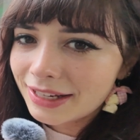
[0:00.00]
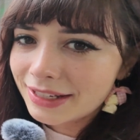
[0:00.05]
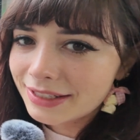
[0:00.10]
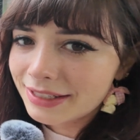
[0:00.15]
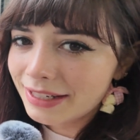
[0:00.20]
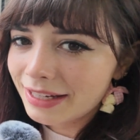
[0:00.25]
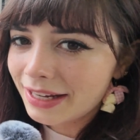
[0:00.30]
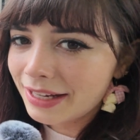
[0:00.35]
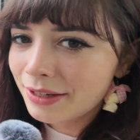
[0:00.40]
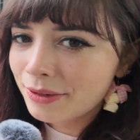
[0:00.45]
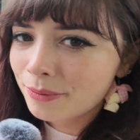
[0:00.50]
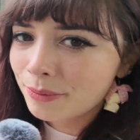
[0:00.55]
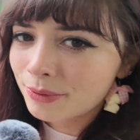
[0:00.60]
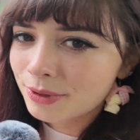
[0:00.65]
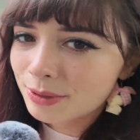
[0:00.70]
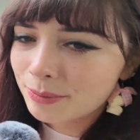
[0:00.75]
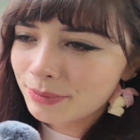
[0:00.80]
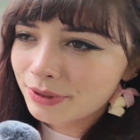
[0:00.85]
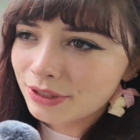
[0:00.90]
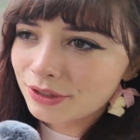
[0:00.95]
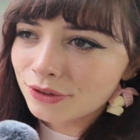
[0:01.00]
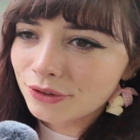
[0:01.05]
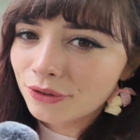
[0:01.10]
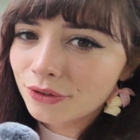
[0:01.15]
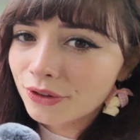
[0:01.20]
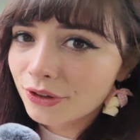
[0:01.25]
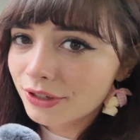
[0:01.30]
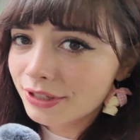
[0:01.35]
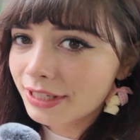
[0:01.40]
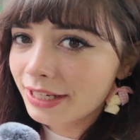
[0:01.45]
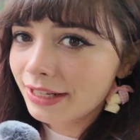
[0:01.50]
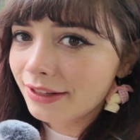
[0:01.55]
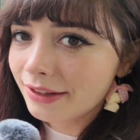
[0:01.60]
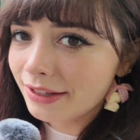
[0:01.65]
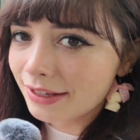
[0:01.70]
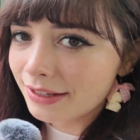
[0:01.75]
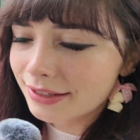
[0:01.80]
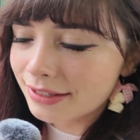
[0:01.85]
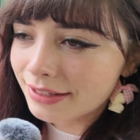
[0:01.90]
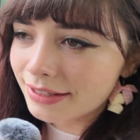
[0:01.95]
and today it wants me to do
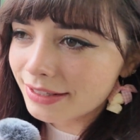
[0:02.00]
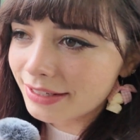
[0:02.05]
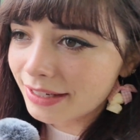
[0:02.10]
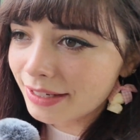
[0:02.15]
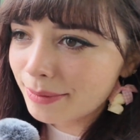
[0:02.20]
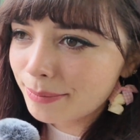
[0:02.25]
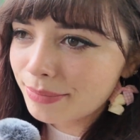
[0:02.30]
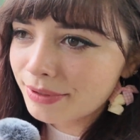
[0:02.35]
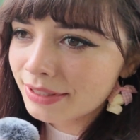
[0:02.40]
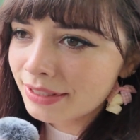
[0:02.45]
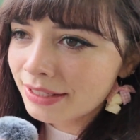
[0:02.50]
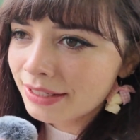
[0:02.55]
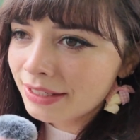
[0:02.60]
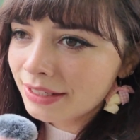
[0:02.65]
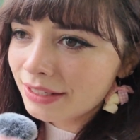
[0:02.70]
13,000 steps,